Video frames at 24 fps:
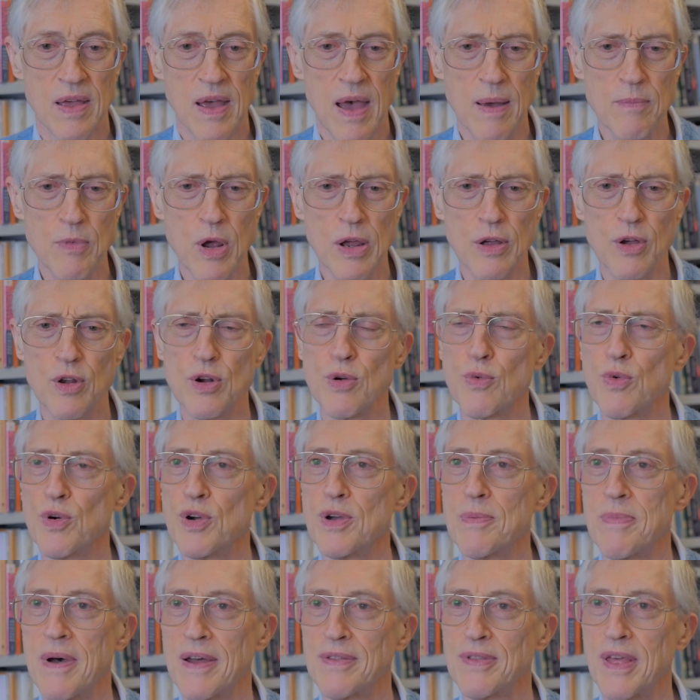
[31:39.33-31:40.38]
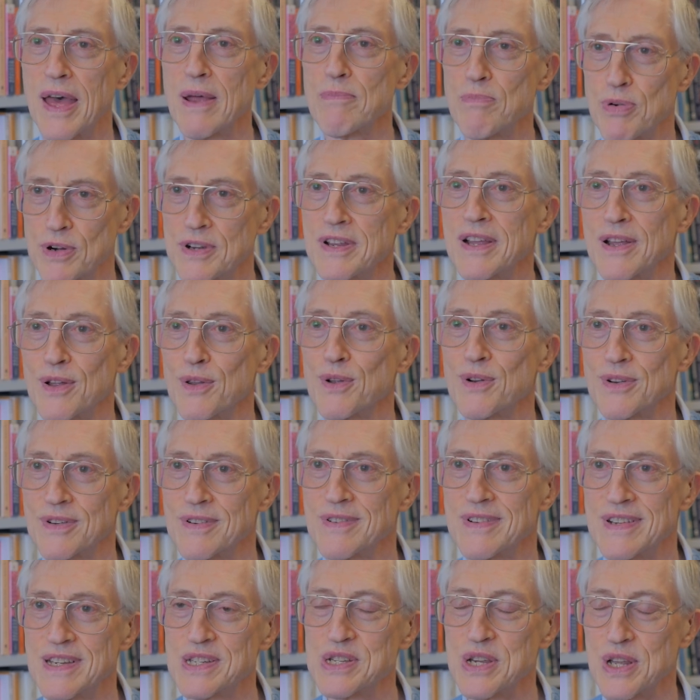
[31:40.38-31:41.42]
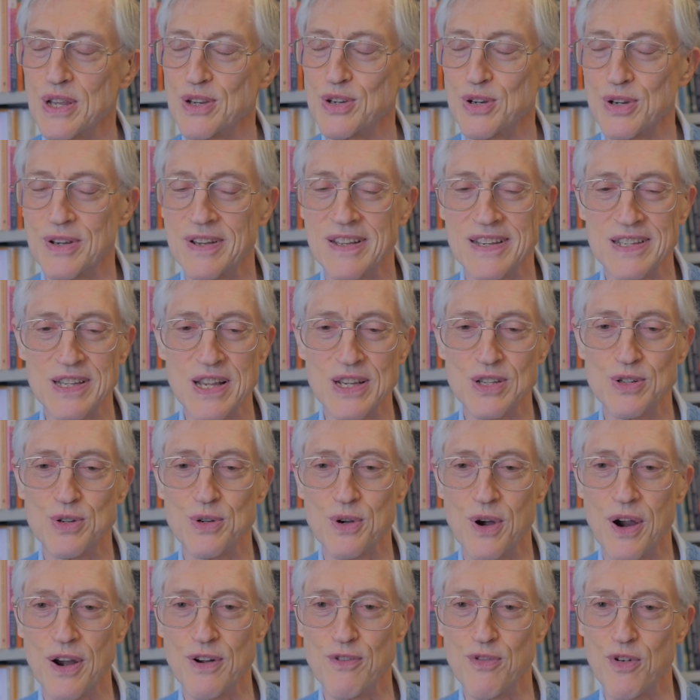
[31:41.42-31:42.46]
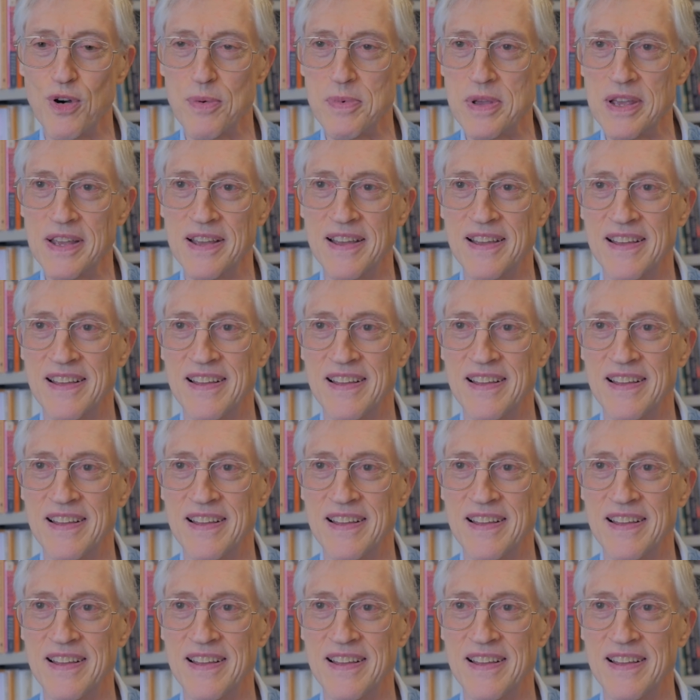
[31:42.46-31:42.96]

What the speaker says: I'm not going to worry about that particular distinction because that's too hard for me.